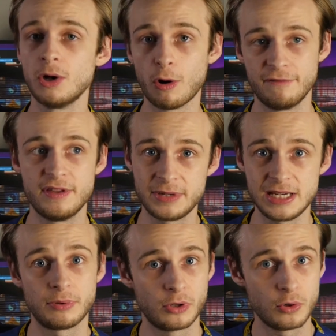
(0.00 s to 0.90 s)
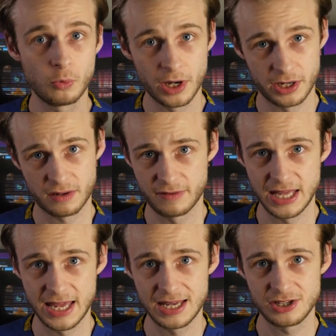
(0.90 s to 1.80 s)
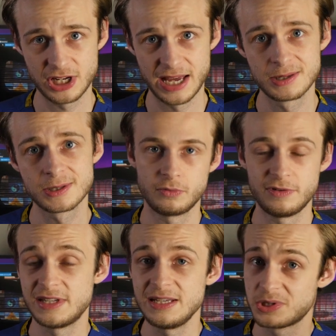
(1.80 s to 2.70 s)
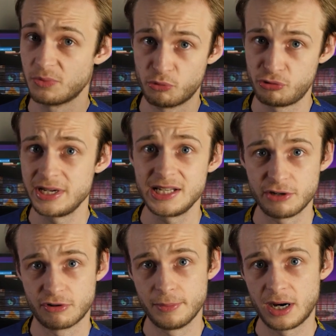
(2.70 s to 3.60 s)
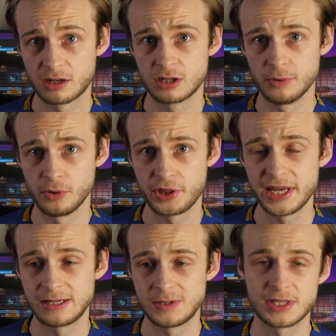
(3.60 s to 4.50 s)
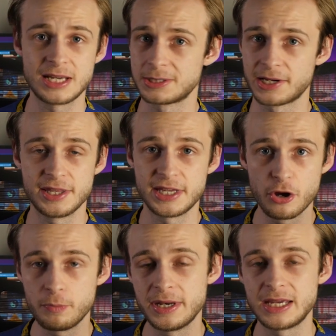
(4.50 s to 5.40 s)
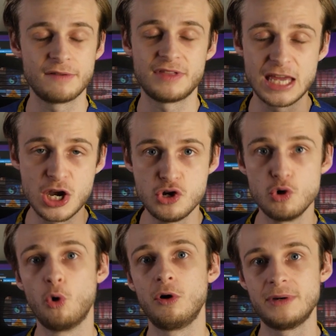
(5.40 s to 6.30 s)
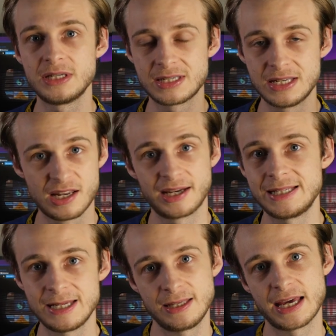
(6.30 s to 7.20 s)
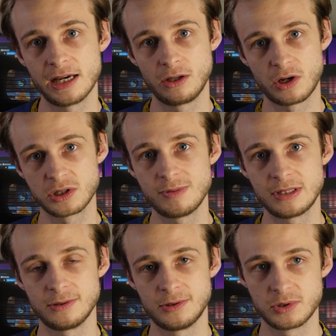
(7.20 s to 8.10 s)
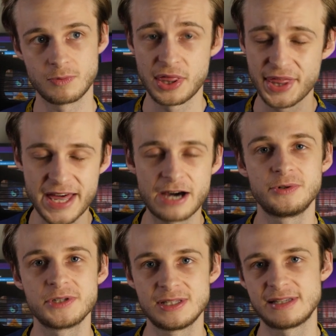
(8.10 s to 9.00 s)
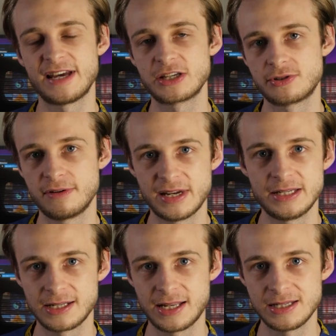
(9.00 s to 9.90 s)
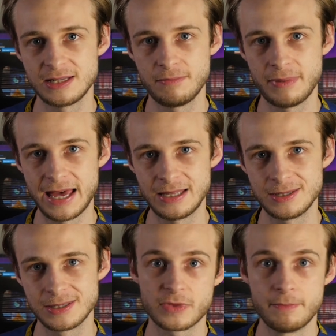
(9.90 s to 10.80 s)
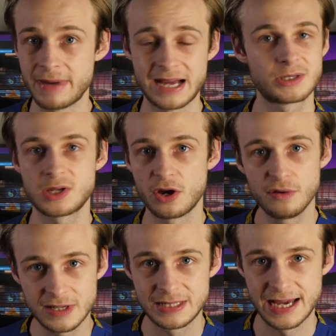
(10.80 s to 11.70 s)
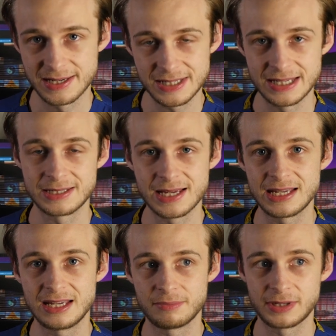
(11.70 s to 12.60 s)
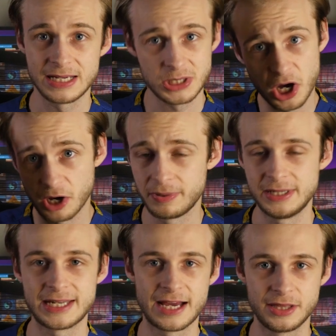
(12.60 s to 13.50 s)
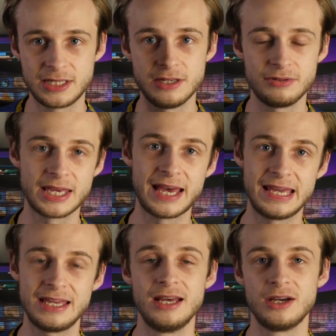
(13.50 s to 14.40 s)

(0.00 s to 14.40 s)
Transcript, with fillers: of the people who work for the NHS. We've seen some really remarkable things, things like the opening of the enormous Nightingale hospitals with thousands of extra ventilated beds, mass COVID testing taking place up and down the UK,